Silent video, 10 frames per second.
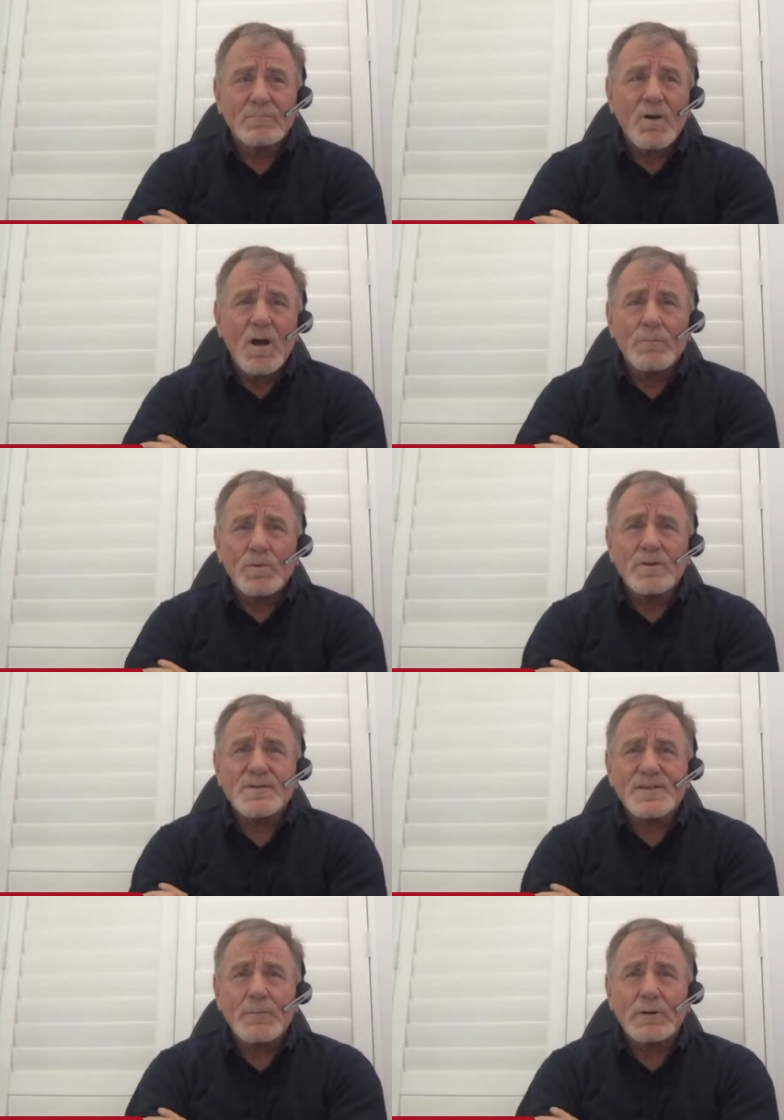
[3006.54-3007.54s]
the high point of
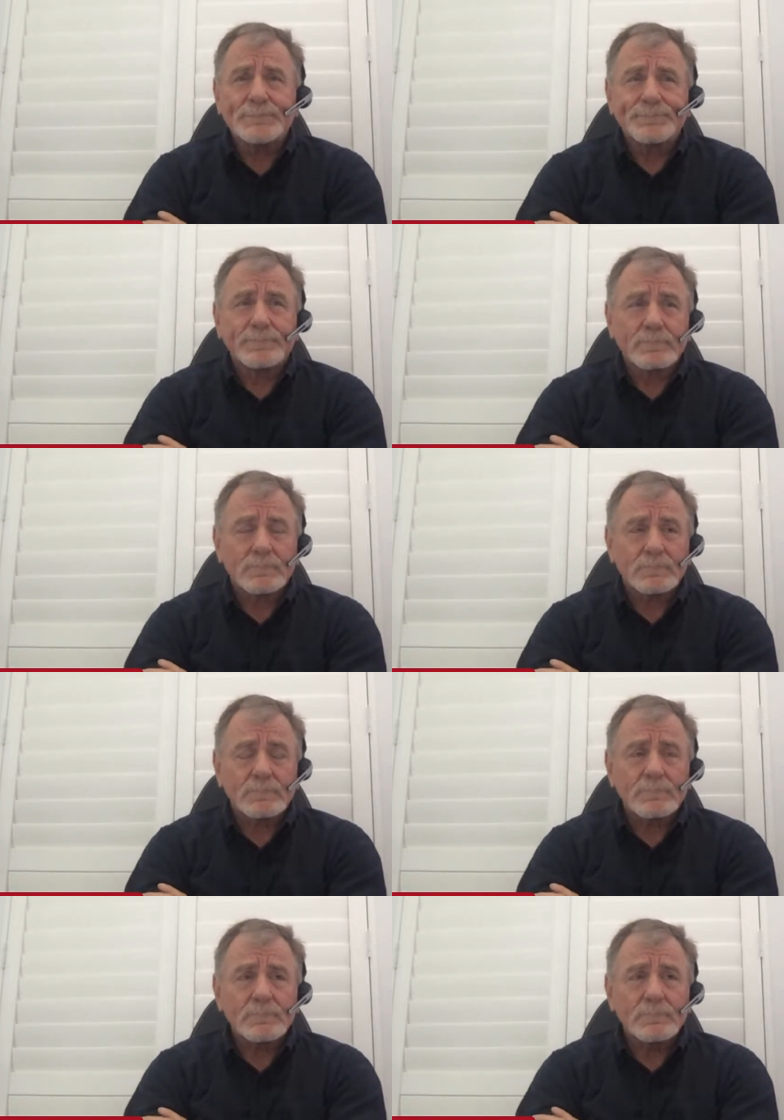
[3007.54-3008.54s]
summer.
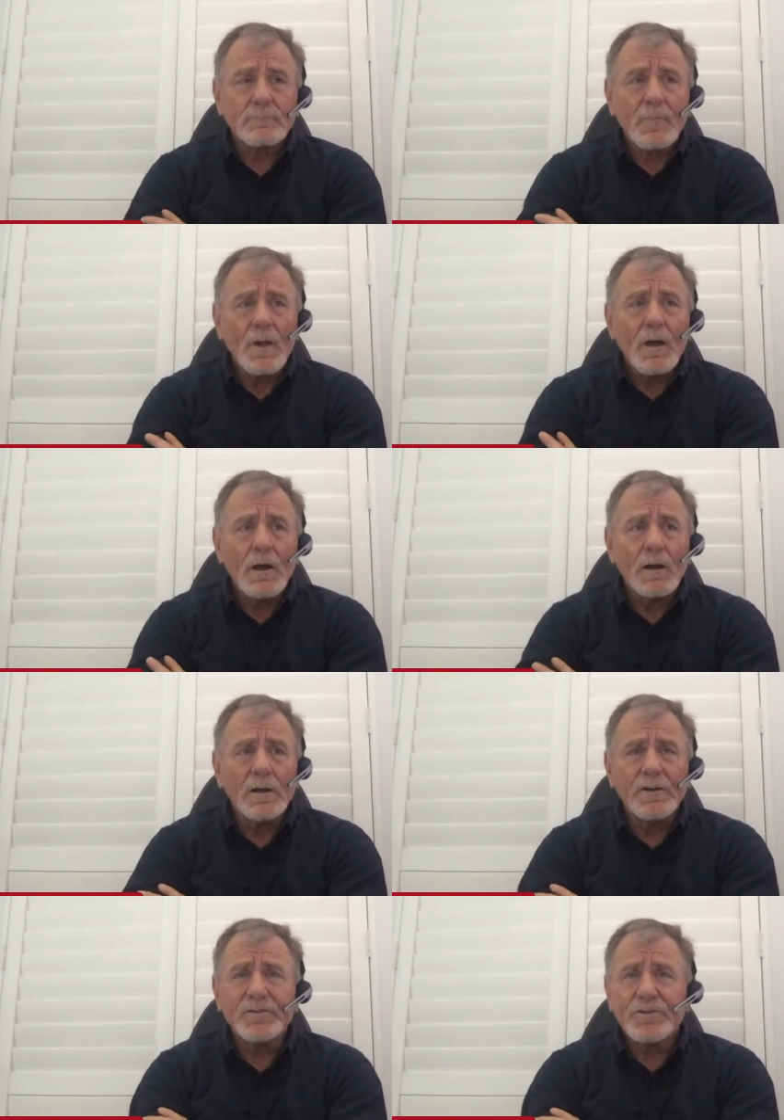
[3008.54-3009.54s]

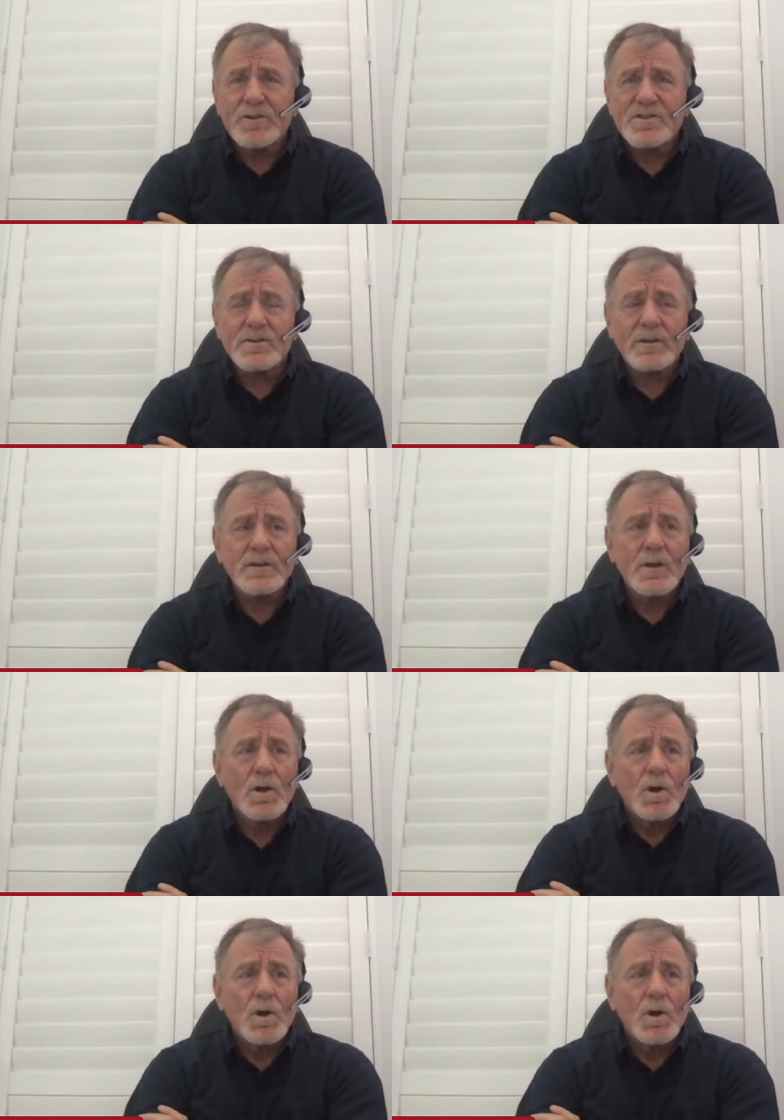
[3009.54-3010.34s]
And traditionally,